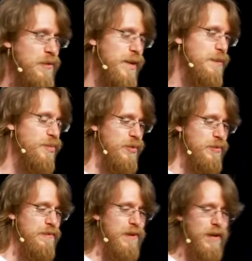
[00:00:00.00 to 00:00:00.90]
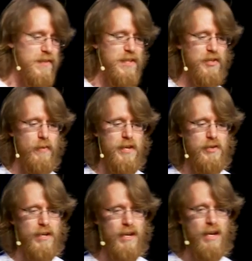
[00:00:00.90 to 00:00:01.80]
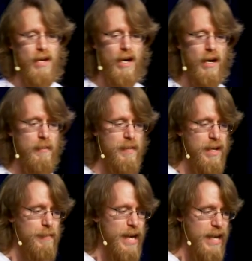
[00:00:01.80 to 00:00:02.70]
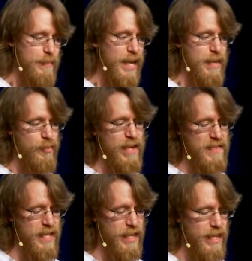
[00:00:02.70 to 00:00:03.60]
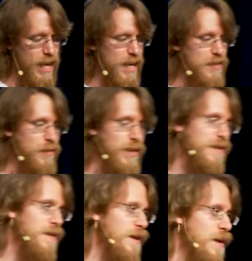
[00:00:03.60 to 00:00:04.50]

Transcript: We improve our situation by impressing onto it